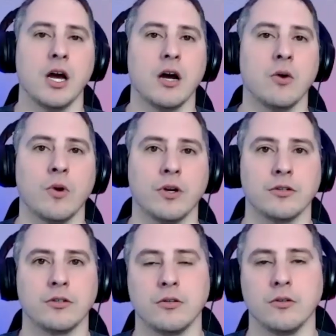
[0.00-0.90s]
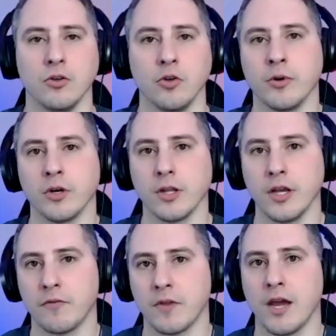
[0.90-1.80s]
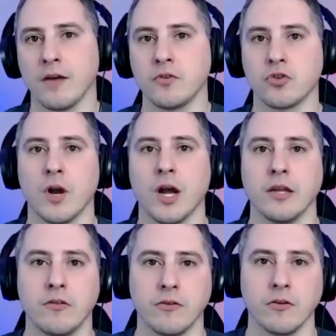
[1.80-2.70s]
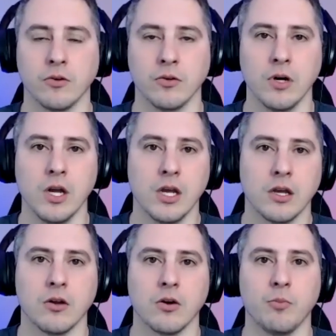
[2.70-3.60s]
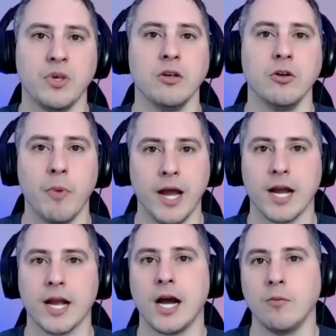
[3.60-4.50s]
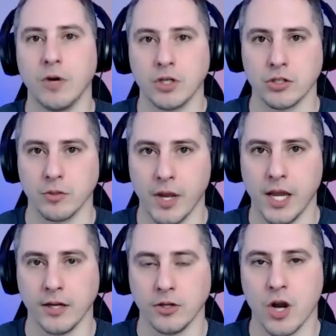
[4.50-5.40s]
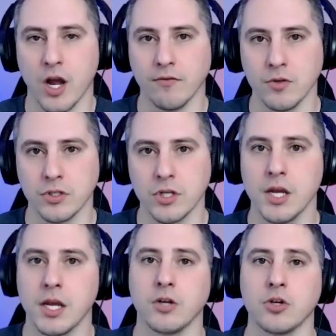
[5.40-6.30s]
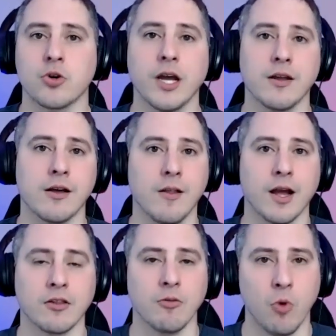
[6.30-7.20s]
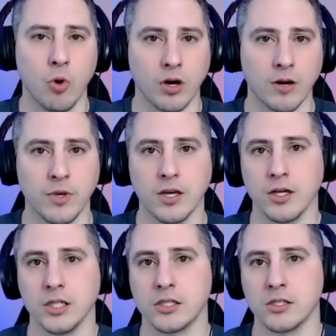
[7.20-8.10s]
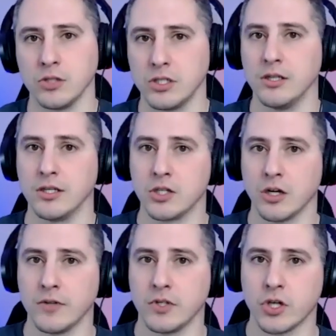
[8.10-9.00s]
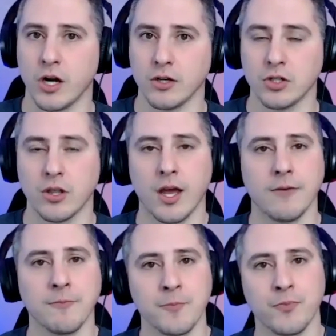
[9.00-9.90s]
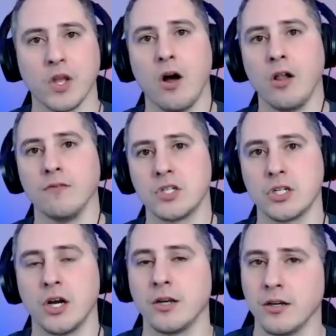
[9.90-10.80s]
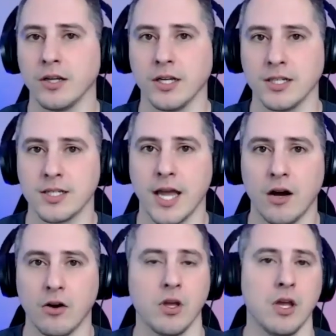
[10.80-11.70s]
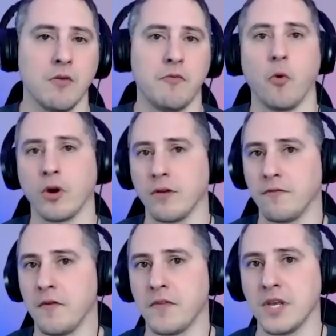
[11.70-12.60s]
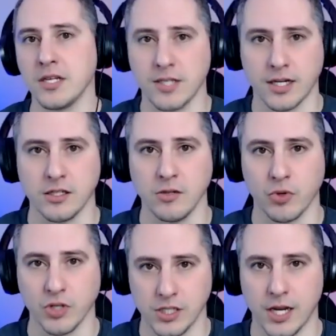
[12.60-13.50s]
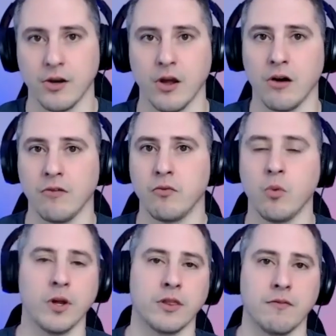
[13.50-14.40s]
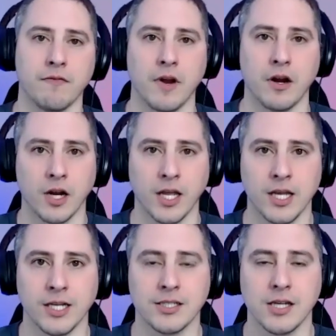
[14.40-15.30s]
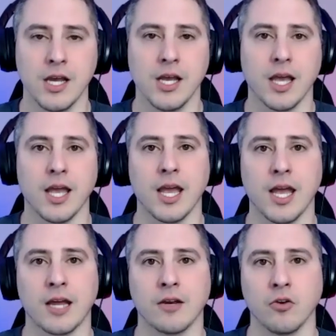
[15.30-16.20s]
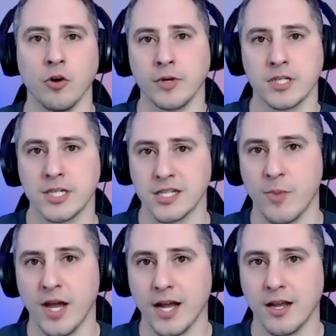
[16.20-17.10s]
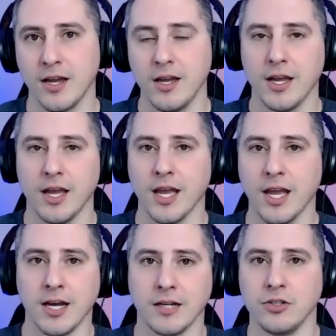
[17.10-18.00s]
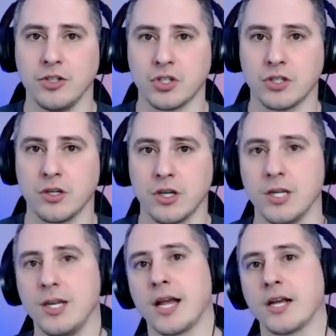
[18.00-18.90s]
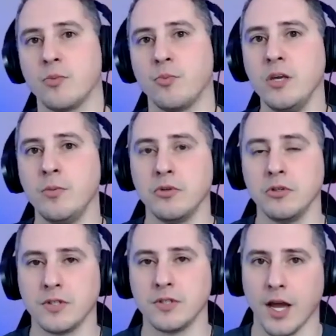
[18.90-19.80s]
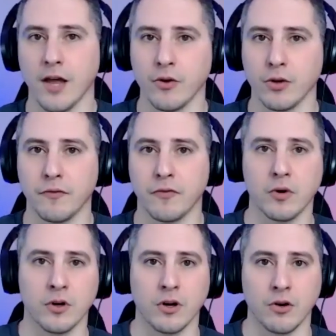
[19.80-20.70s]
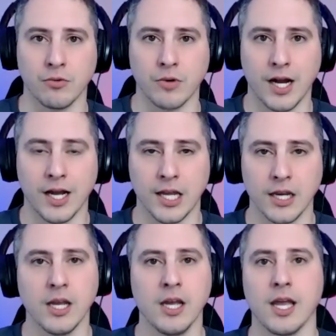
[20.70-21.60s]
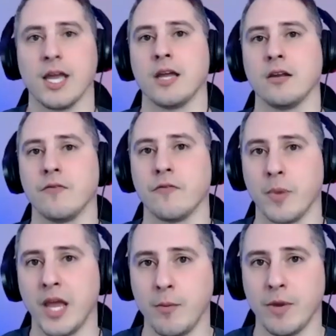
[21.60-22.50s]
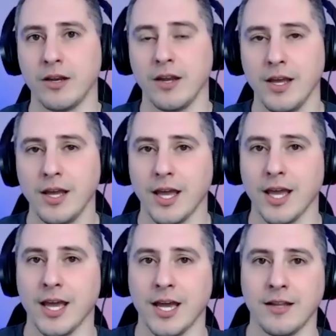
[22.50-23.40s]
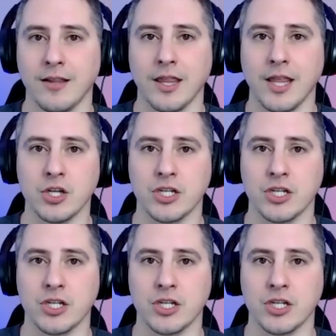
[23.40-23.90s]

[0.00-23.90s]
where Uber and Lyft have tried to, you know, peel back how much they're paying drivers and try to collect more, because you see the service charge that all of a sudden is now 40, 50, 60% of what the fare is. And Uber sits back and just connects people together for a ride and for payment. And they just